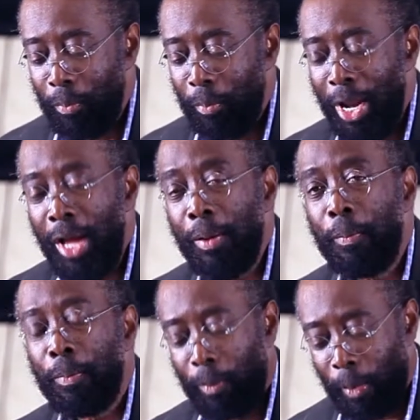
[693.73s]
Black
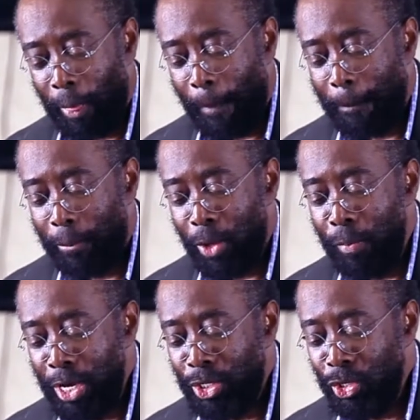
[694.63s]

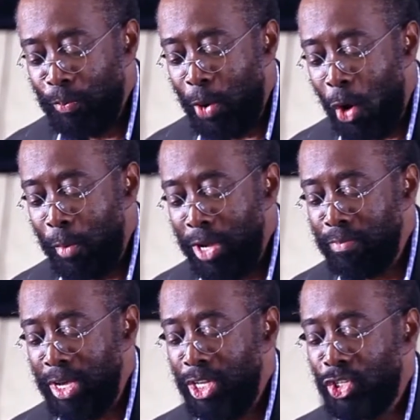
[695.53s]
community empowerment
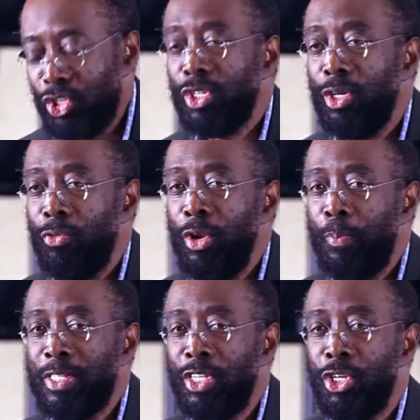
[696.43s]
means
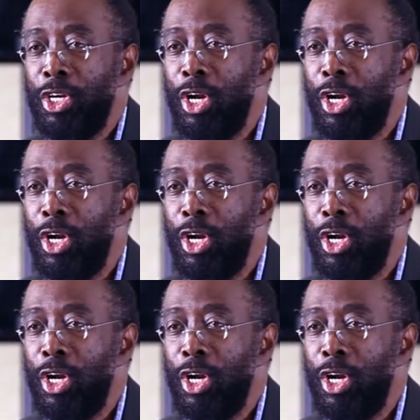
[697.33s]
repositioning